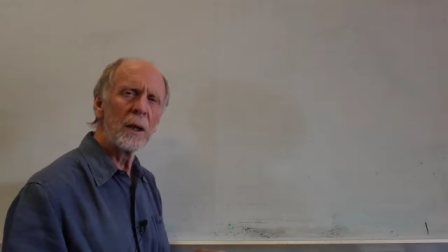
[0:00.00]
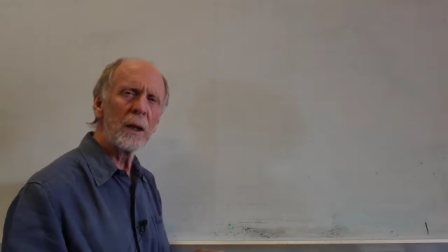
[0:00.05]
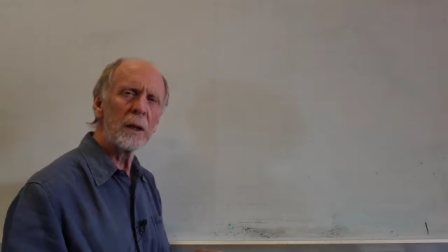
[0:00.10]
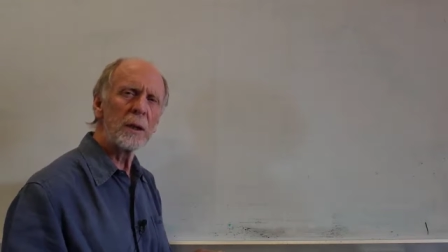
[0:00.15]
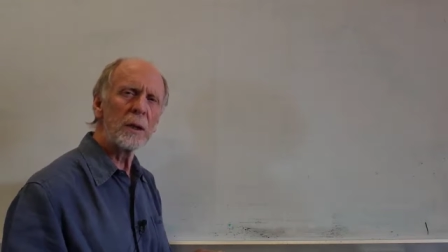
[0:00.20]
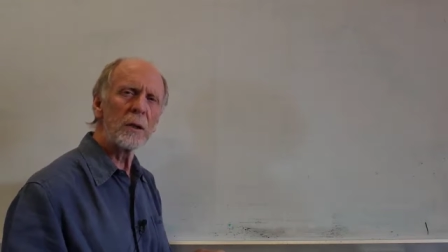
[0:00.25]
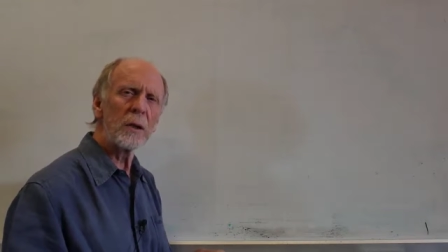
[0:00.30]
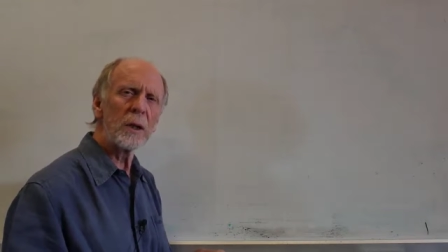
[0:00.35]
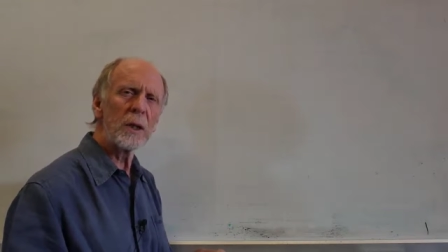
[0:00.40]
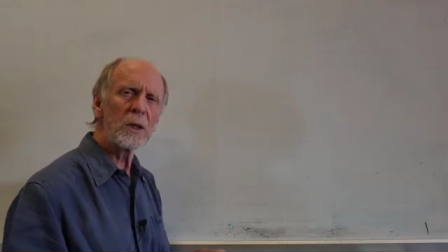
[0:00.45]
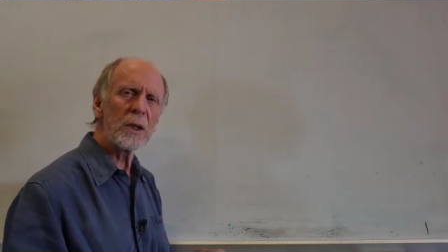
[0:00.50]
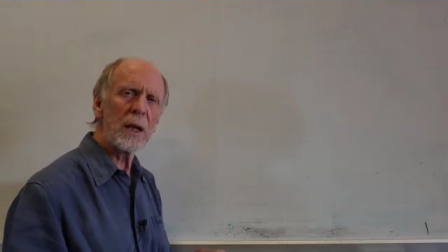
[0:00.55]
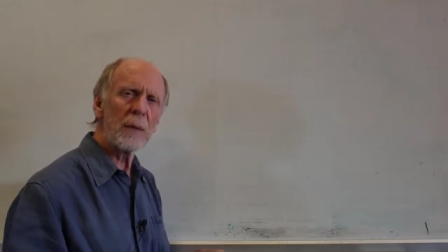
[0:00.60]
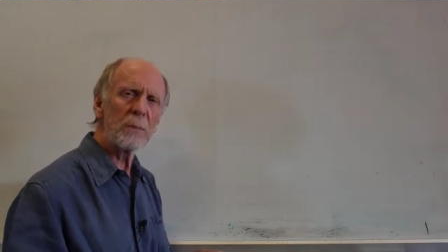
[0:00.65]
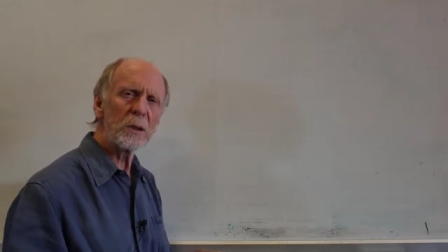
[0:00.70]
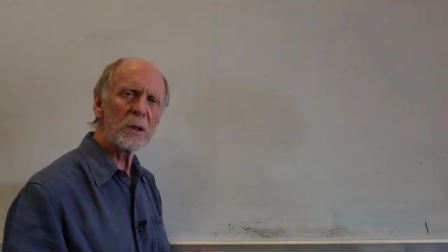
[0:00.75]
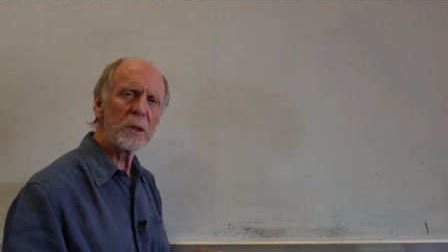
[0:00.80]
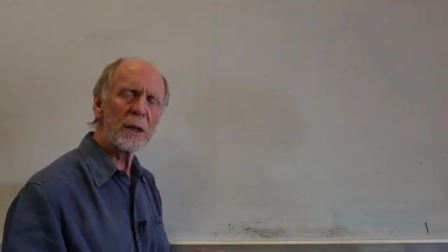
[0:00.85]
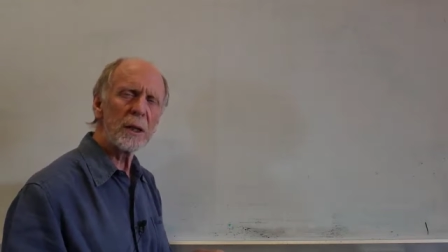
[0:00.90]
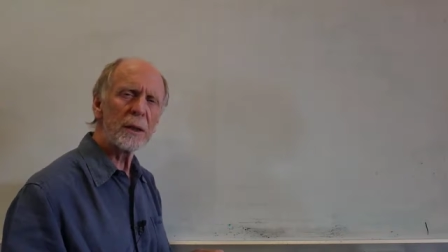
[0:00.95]
And there are
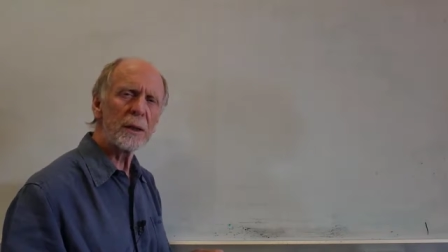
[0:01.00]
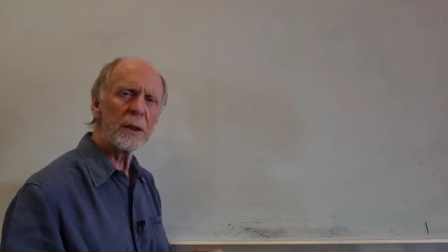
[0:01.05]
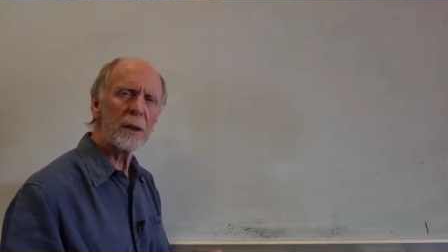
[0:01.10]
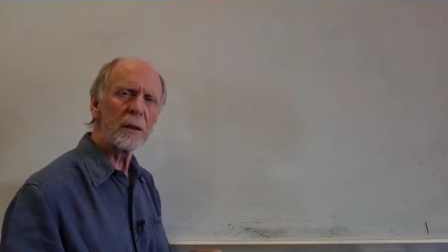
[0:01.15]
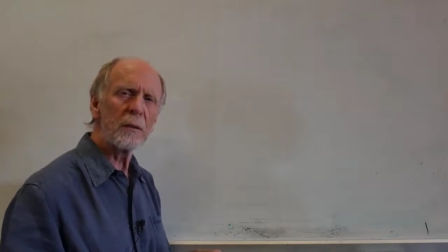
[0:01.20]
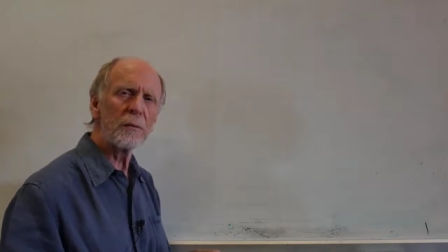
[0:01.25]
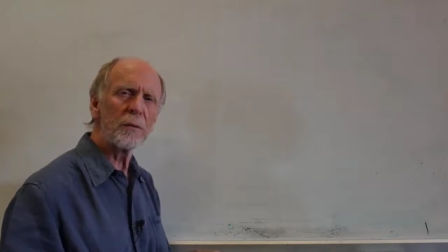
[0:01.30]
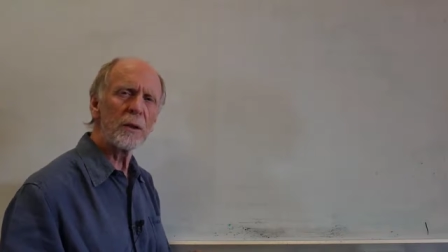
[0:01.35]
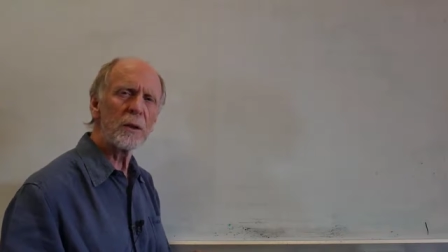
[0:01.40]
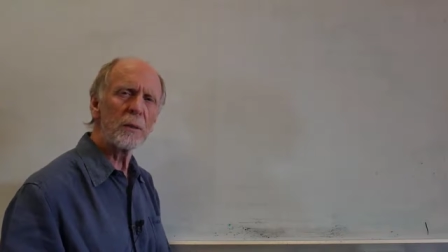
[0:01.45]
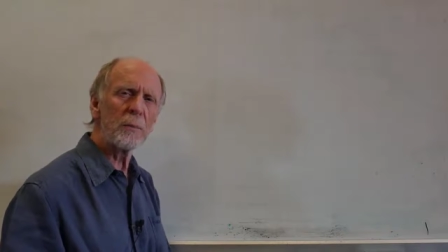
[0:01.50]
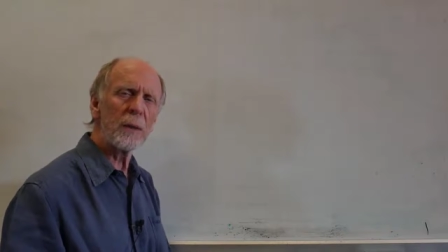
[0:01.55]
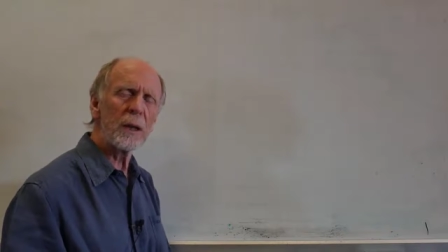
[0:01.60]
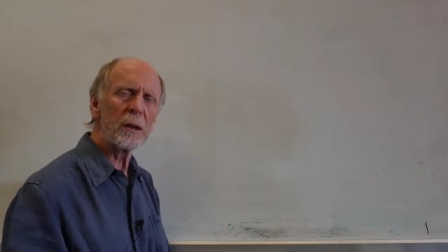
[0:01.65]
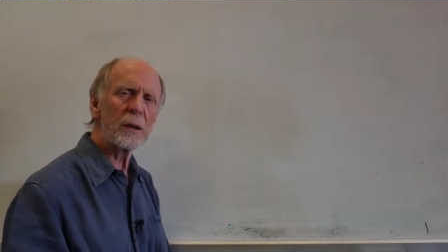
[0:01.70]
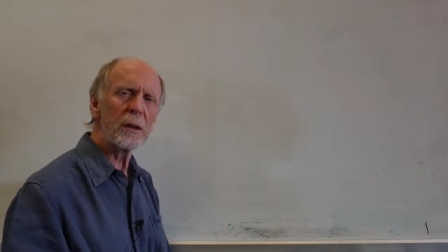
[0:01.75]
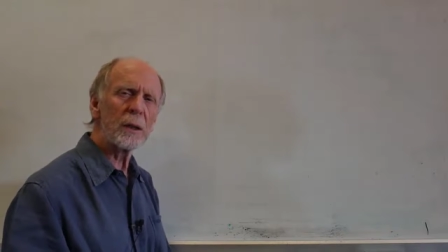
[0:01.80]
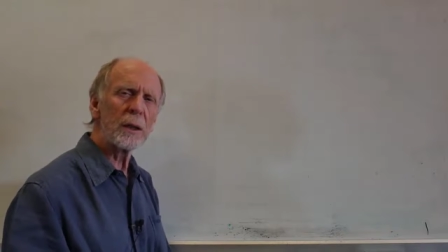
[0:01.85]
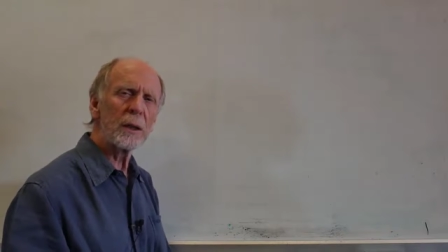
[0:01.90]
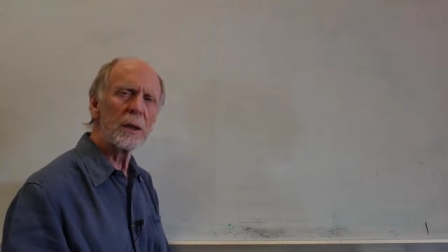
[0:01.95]
examples like that. And
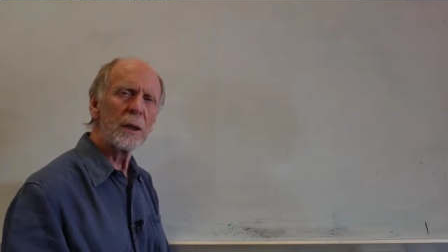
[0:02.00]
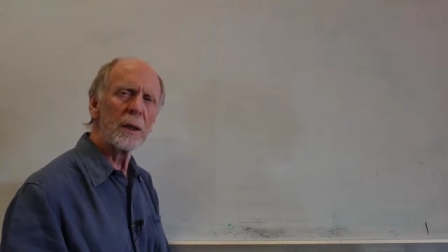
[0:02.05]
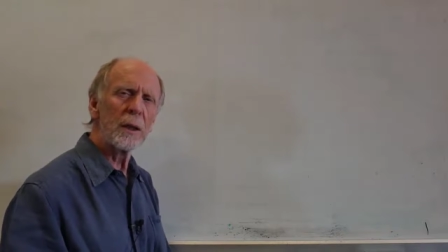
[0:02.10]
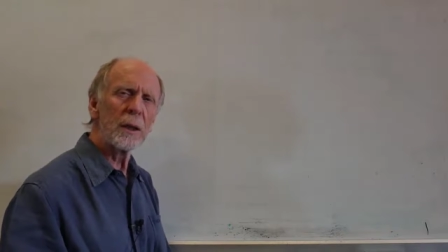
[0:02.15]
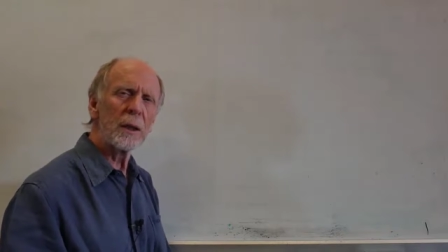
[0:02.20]
fundamentally,